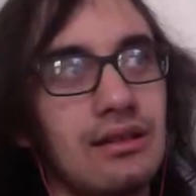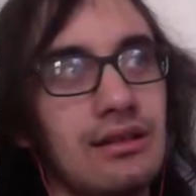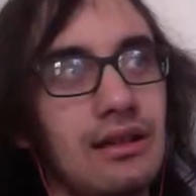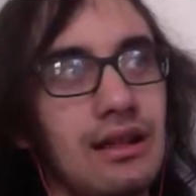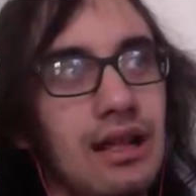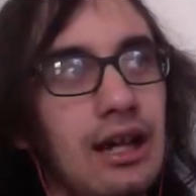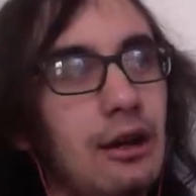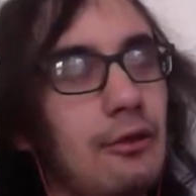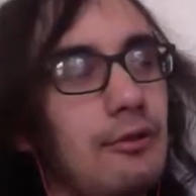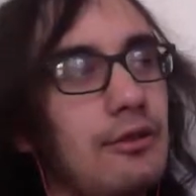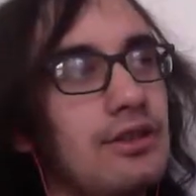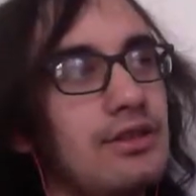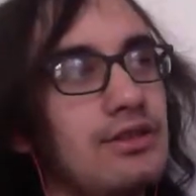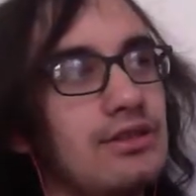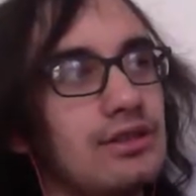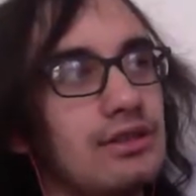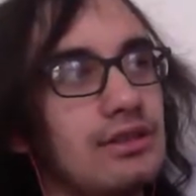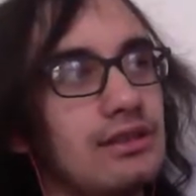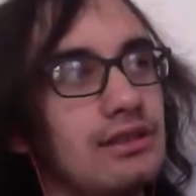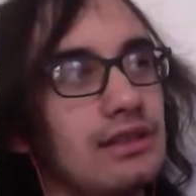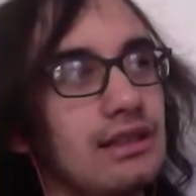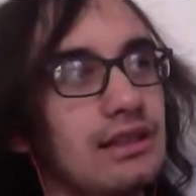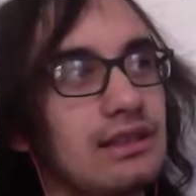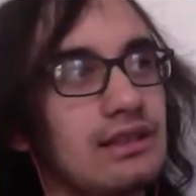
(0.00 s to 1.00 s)
How is
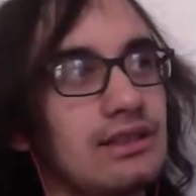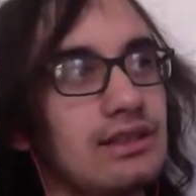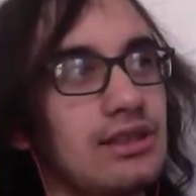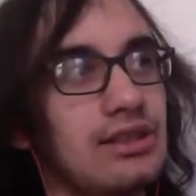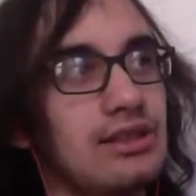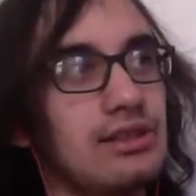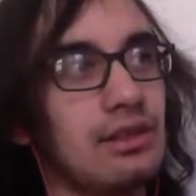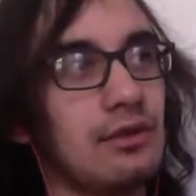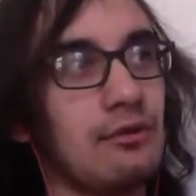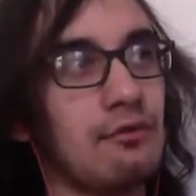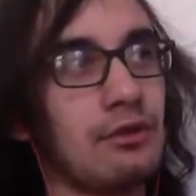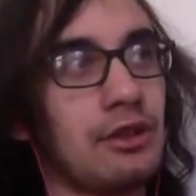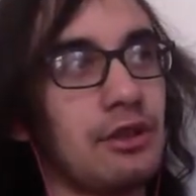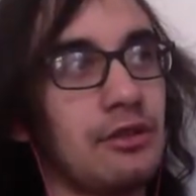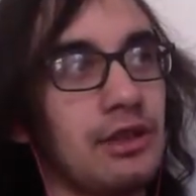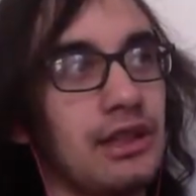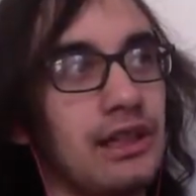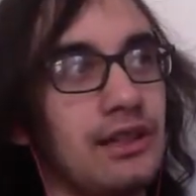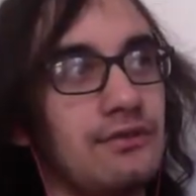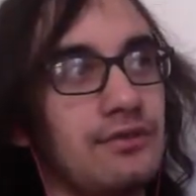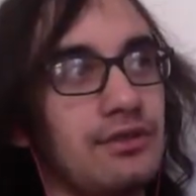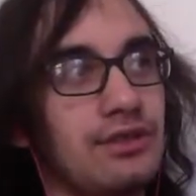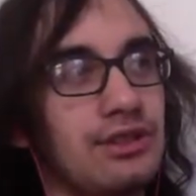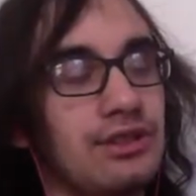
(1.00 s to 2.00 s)
it, and this is a real
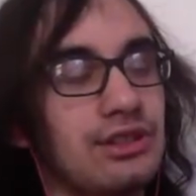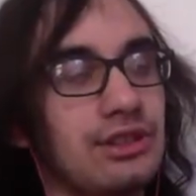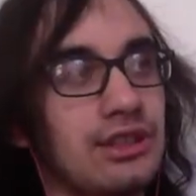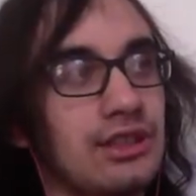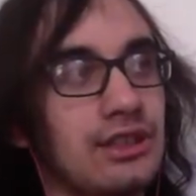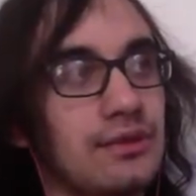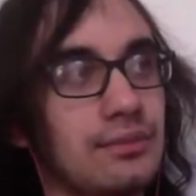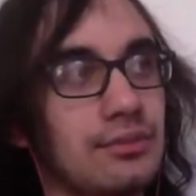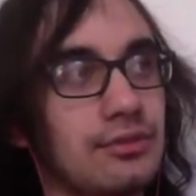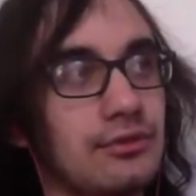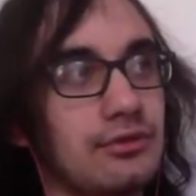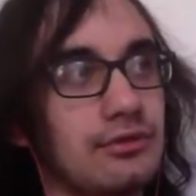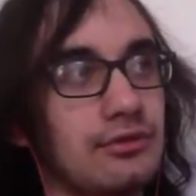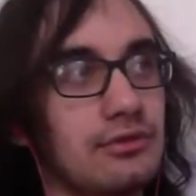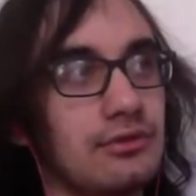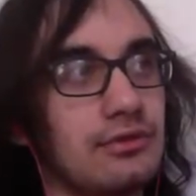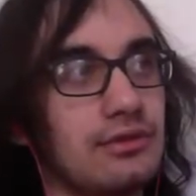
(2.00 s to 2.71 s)
life example,